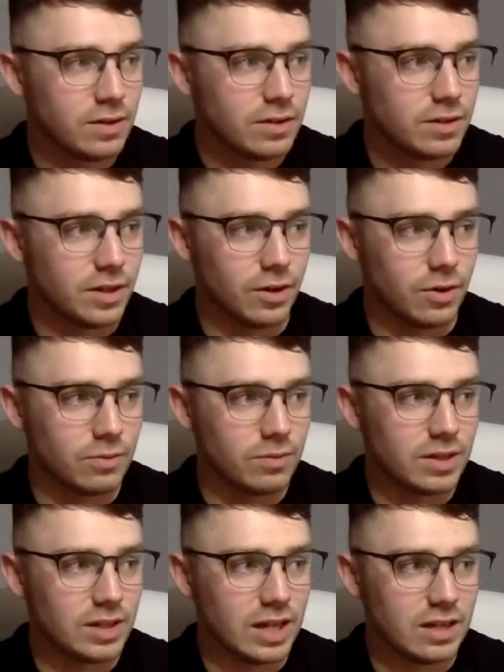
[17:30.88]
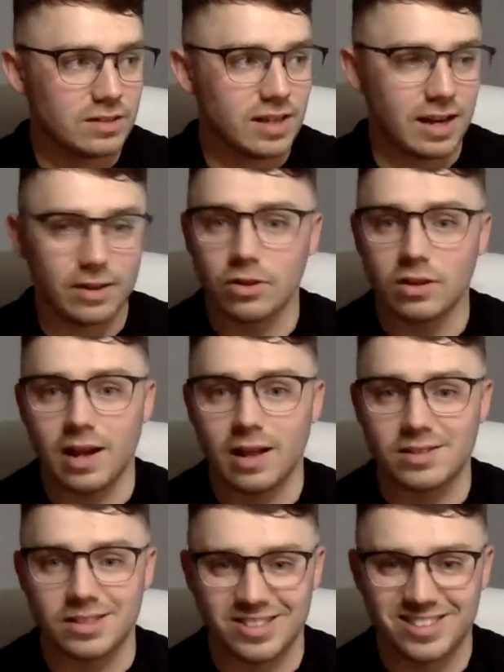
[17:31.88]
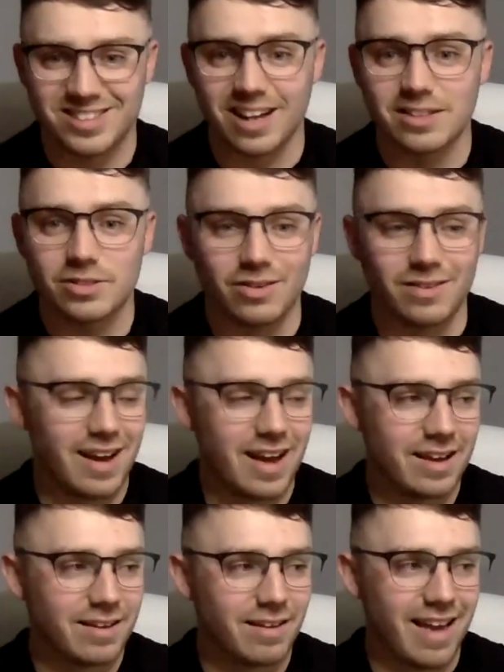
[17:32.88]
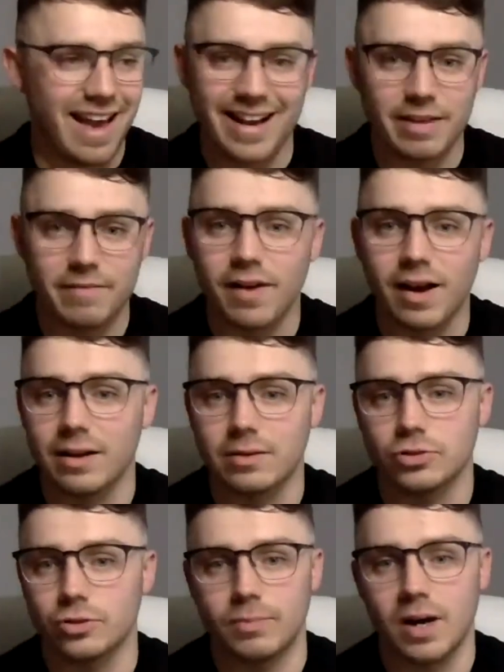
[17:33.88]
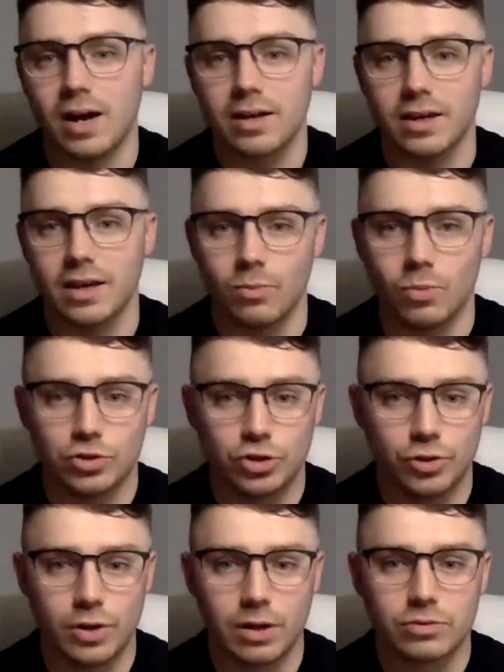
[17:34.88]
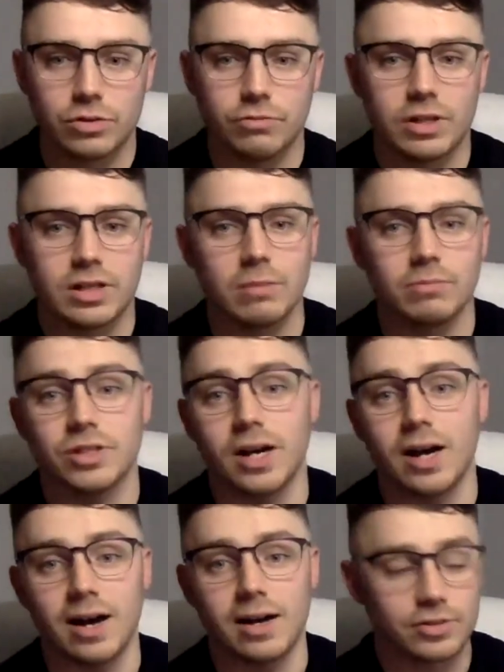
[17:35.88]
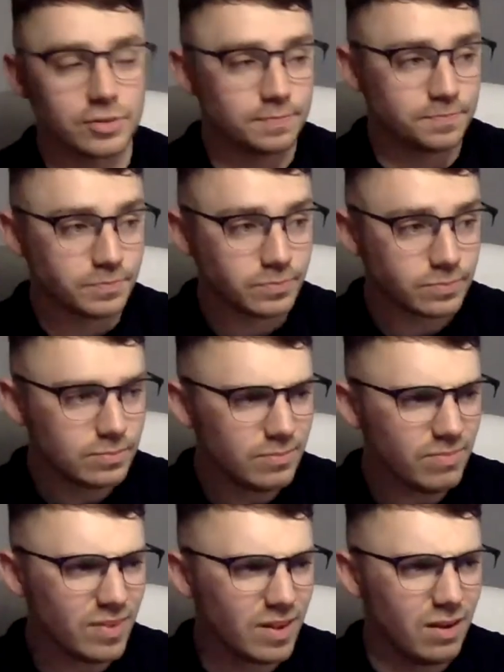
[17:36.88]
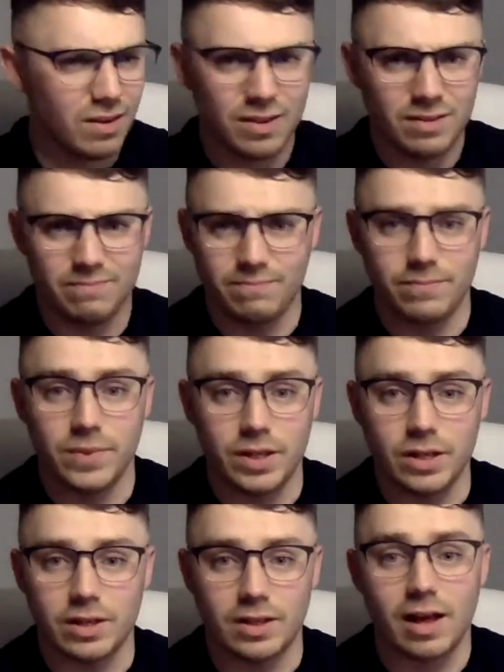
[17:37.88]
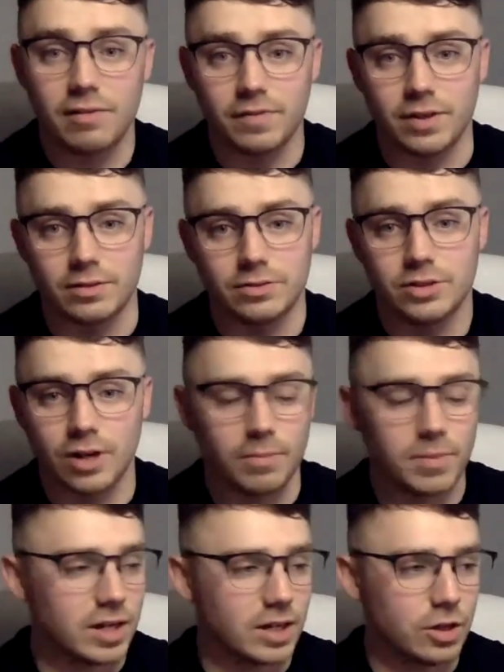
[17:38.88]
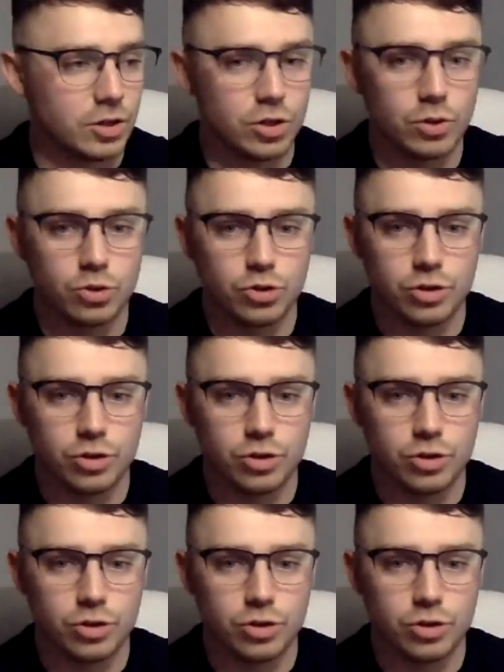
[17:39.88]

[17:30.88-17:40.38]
you know, technical analysis stands on any financial market. Once you know how to read them charts, you're laughing. Do you know what I mean? You